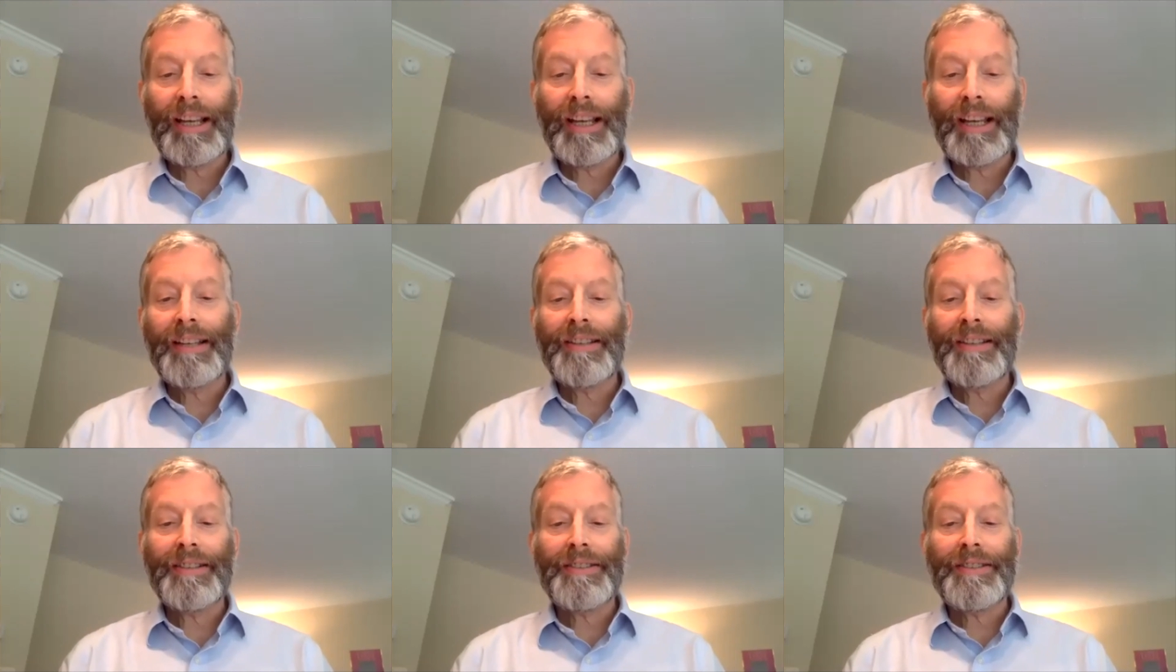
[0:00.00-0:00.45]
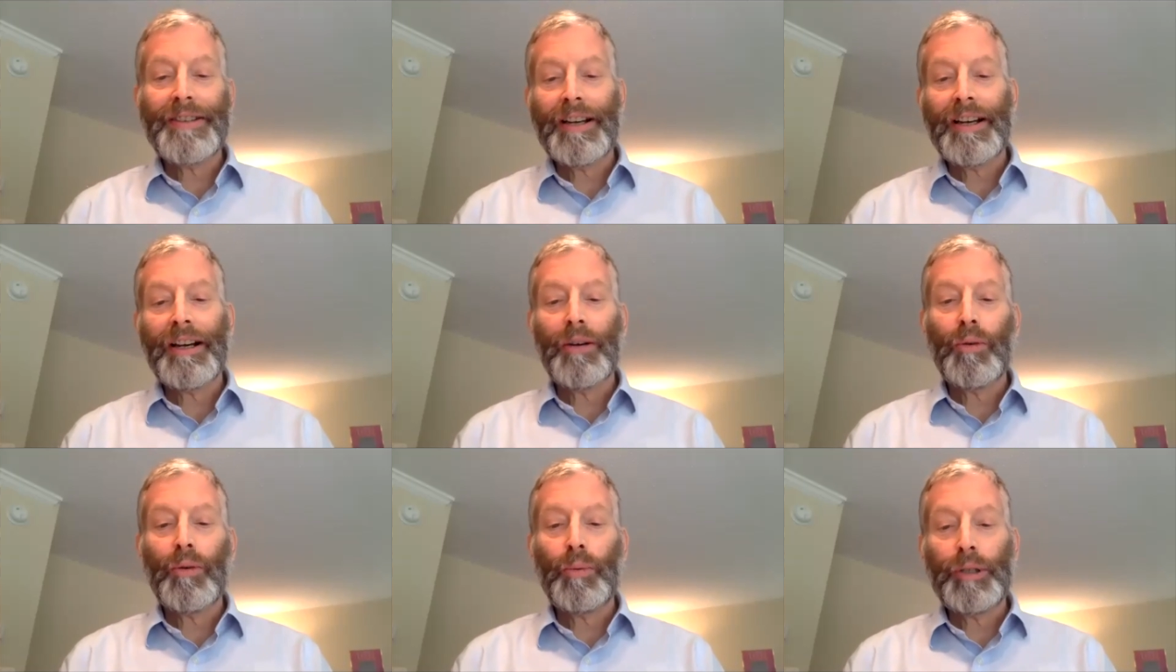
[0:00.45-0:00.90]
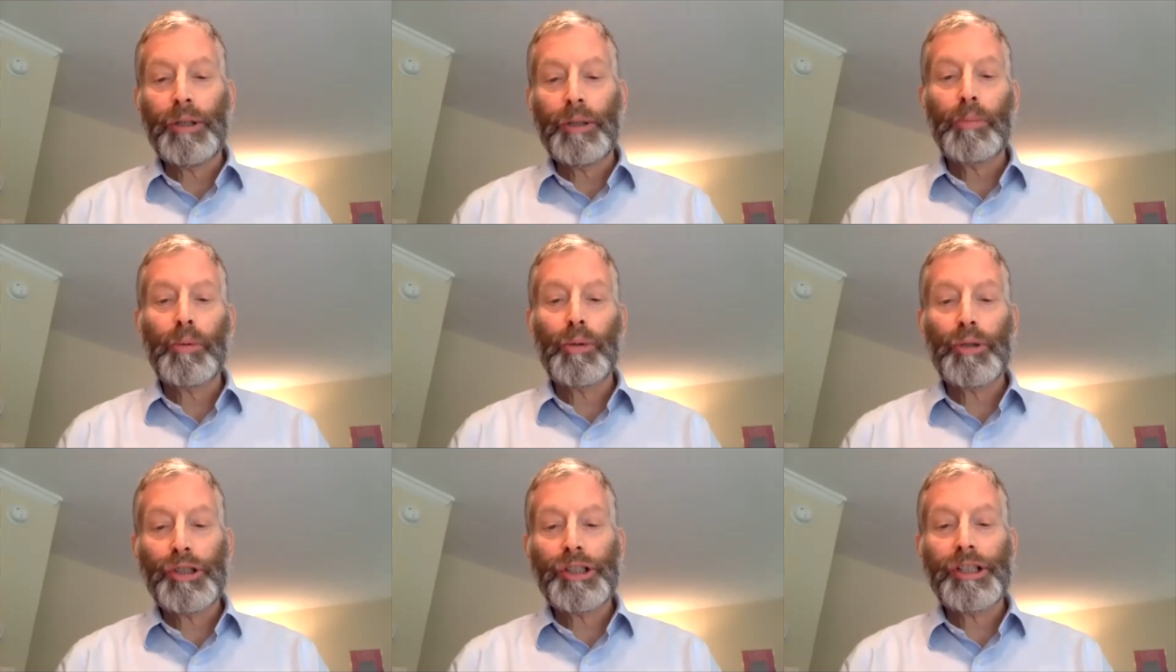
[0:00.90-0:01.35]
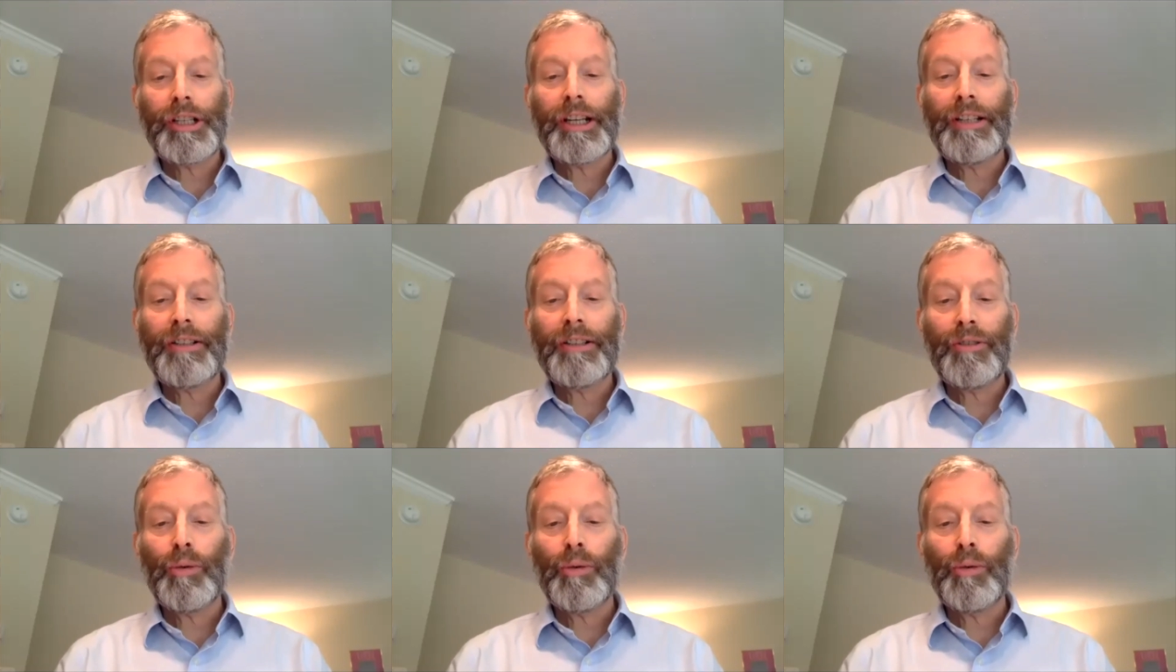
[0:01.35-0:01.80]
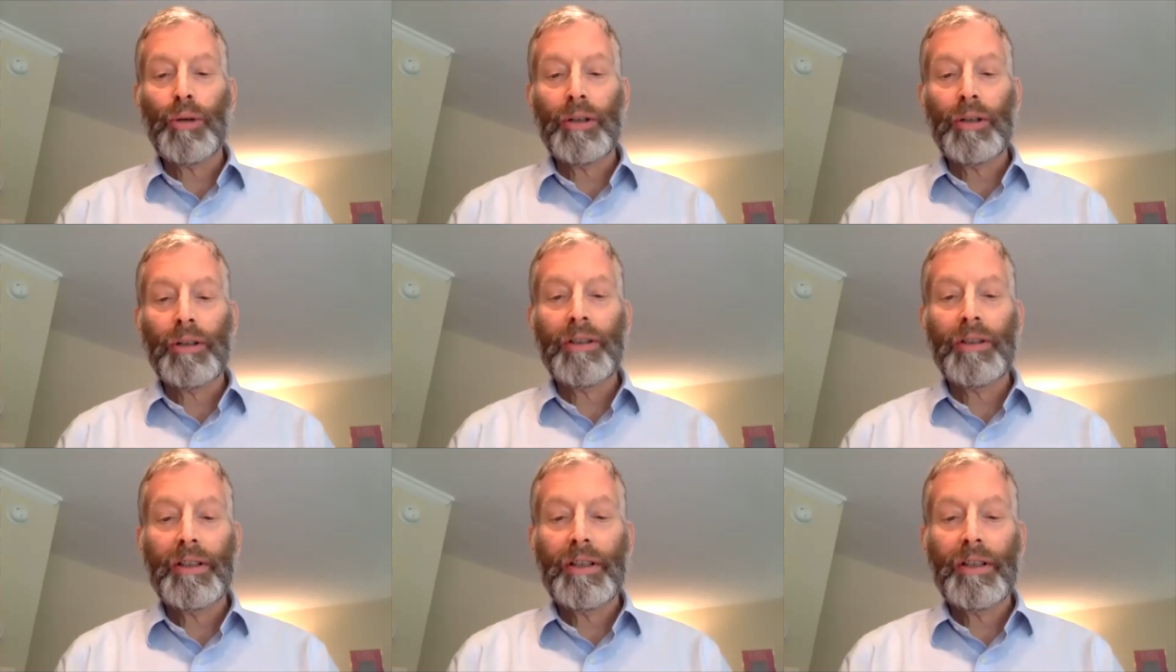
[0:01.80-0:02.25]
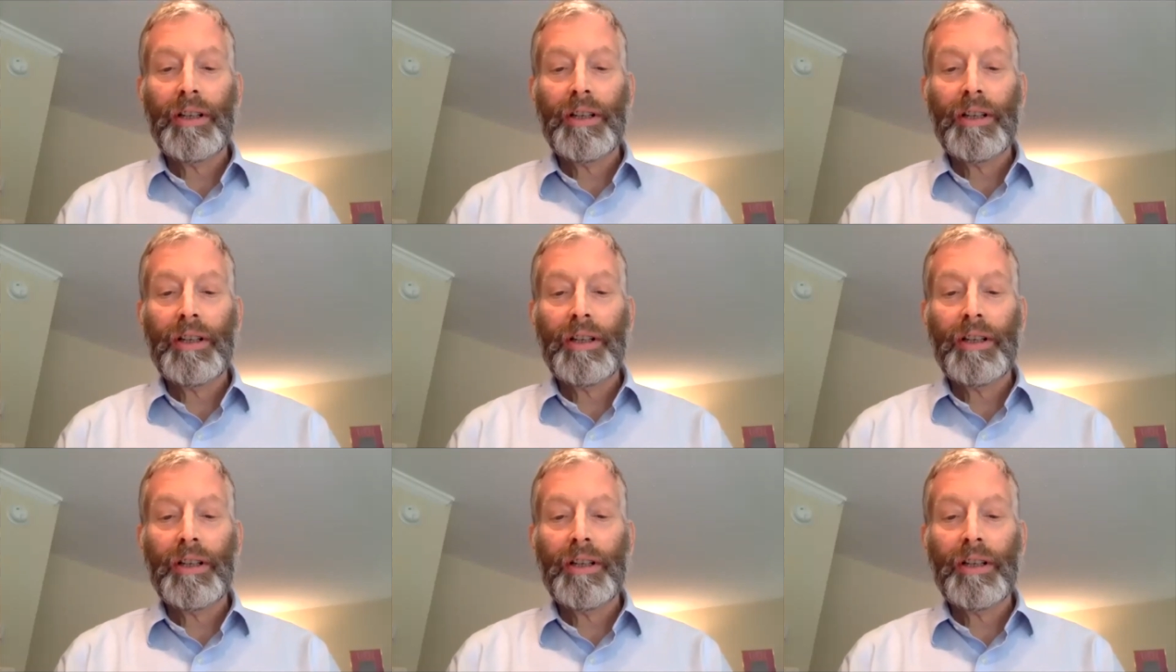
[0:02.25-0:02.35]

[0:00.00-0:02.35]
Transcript: And we appreciate your